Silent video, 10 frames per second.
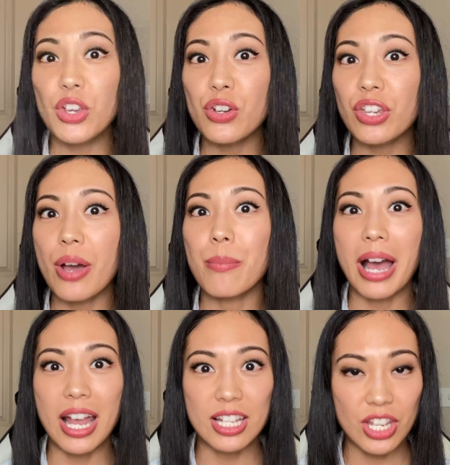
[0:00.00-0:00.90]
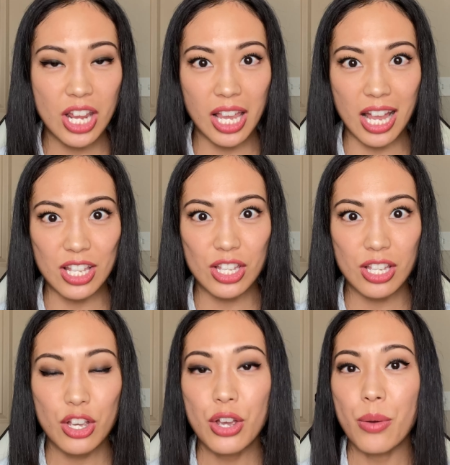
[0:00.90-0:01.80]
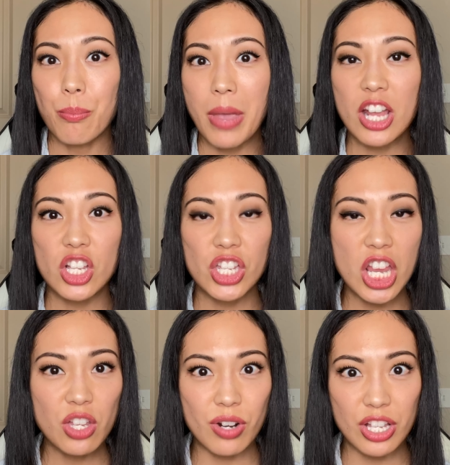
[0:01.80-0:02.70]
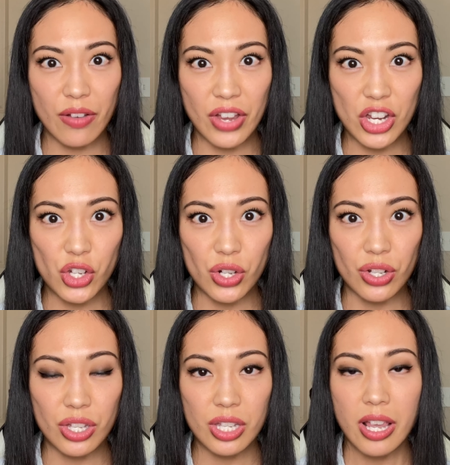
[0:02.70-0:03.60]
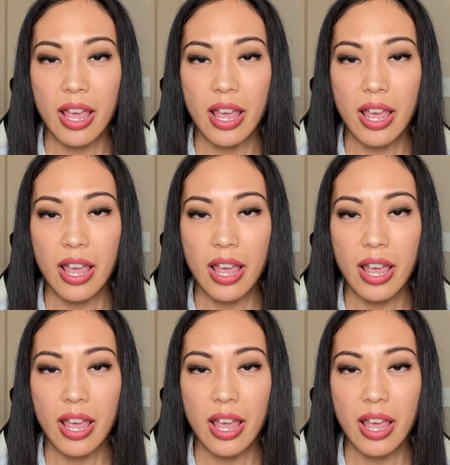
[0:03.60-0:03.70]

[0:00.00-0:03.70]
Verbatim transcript: you can buy tickets.Make seat reservations